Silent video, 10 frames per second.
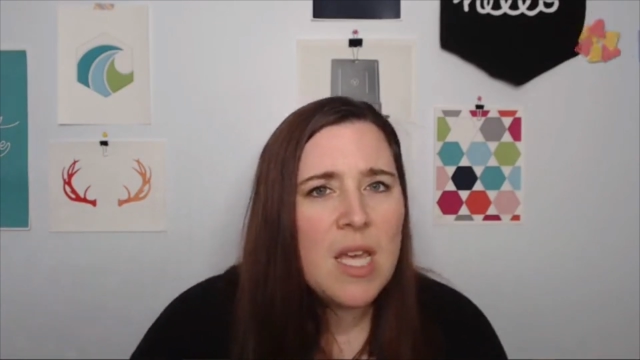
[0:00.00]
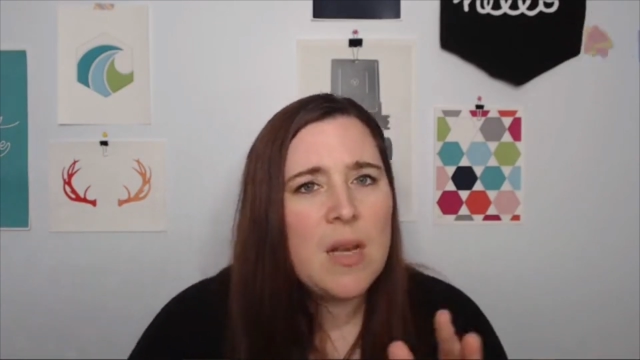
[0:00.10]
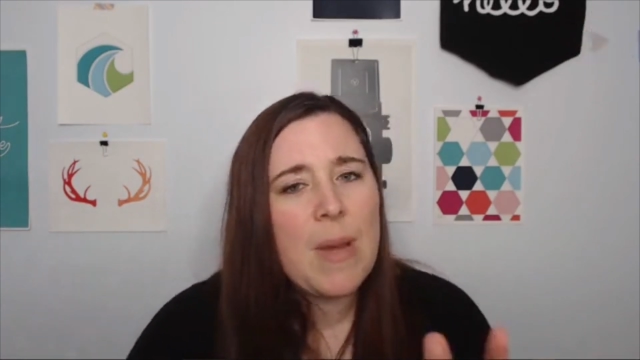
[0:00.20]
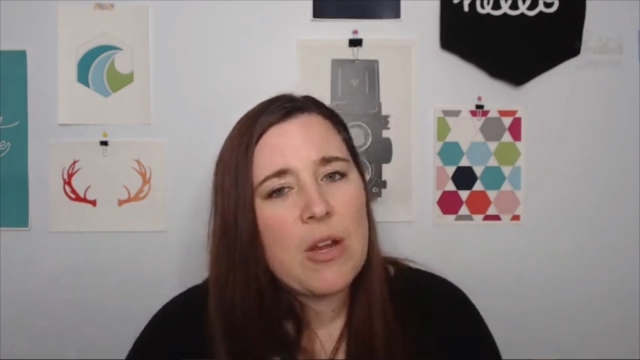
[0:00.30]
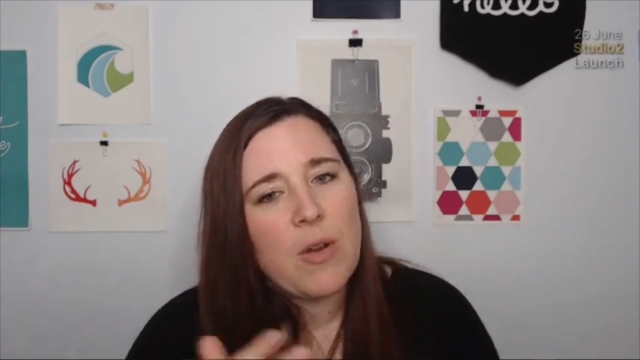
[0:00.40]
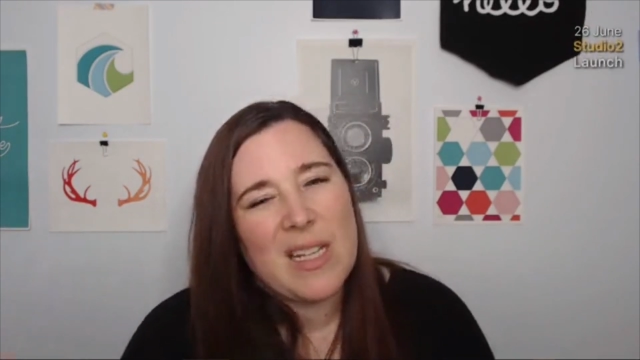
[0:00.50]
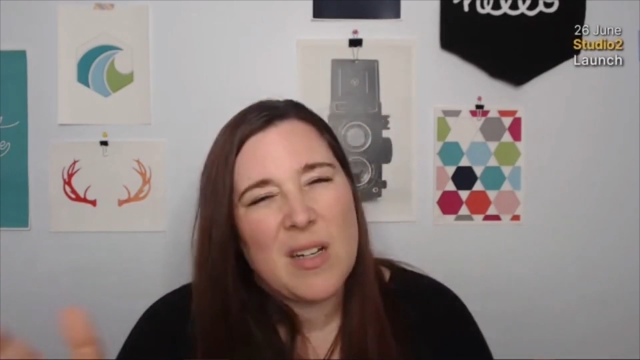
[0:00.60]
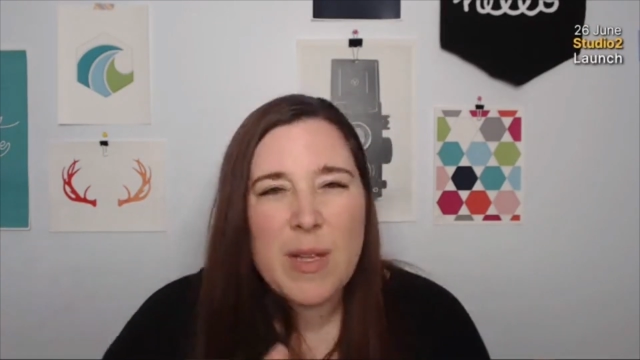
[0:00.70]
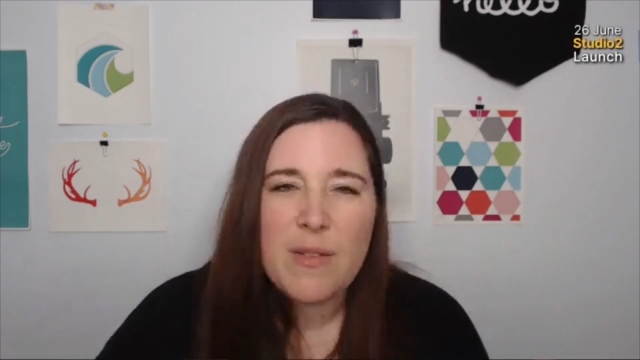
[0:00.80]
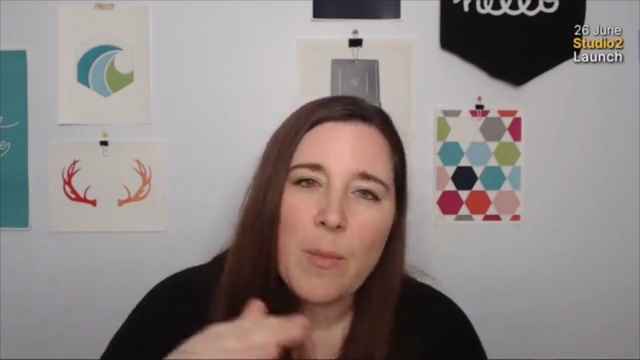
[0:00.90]
It might create a
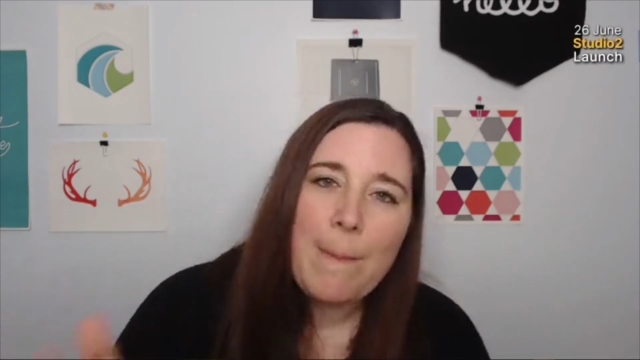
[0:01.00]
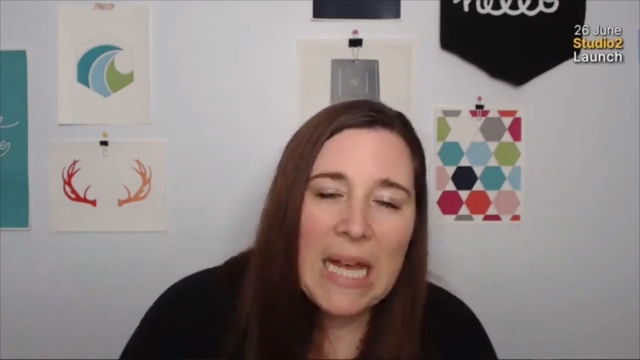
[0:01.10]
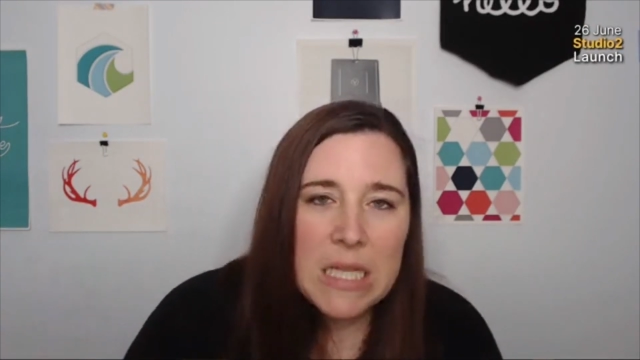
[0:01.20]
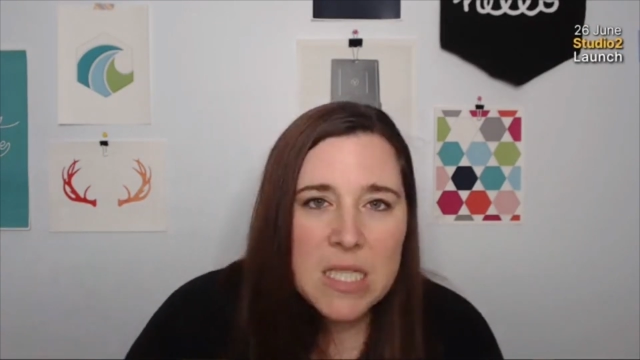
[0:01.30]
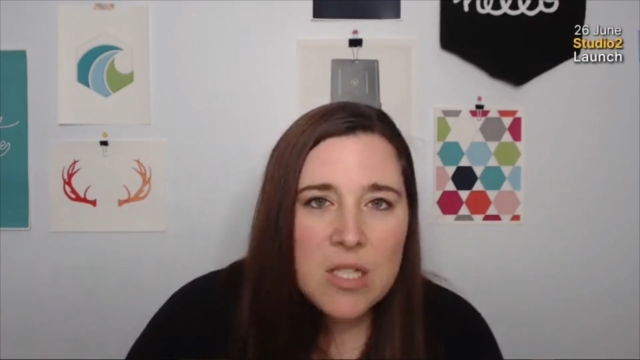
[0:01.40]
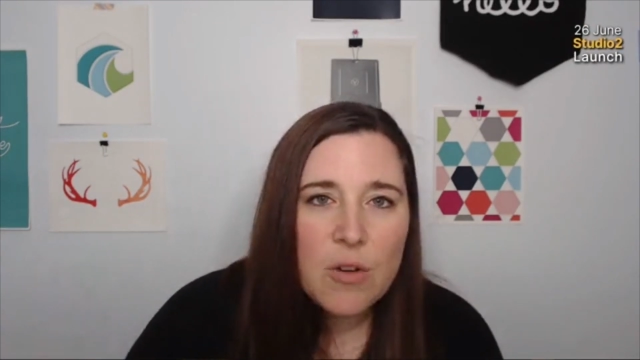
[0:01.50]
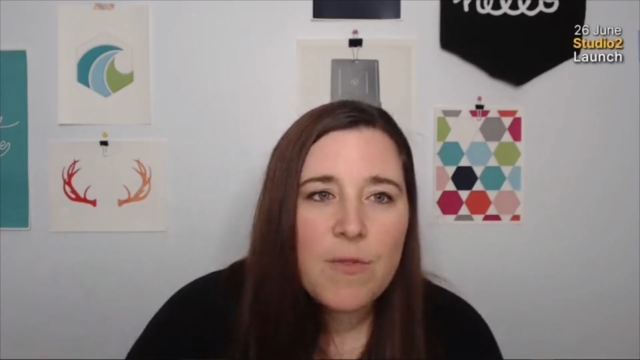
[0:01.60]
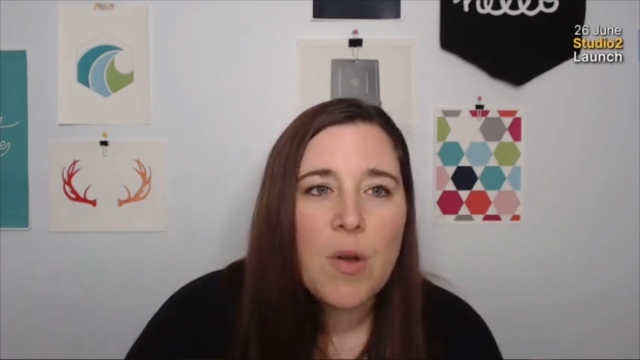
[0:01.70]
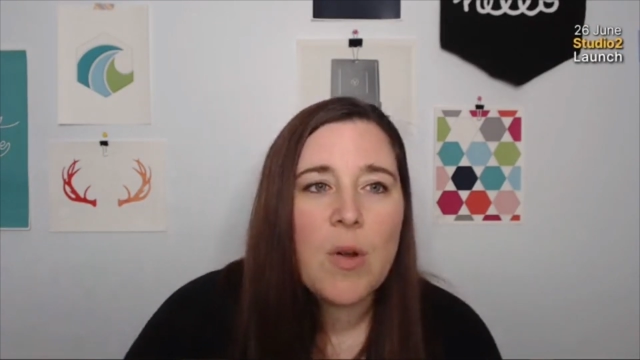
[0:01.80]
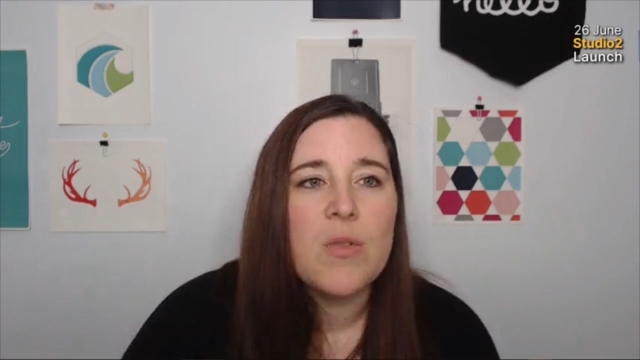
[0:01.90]
little bit of imbalance in your
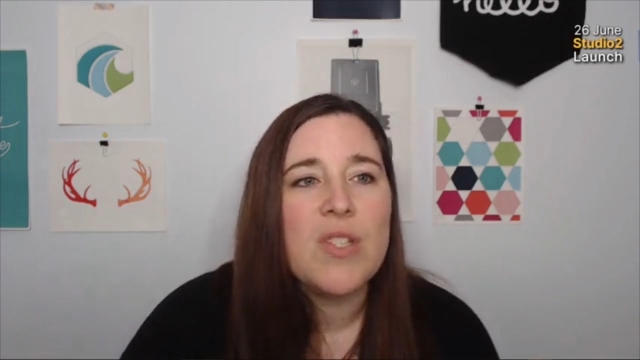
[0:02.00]
photo.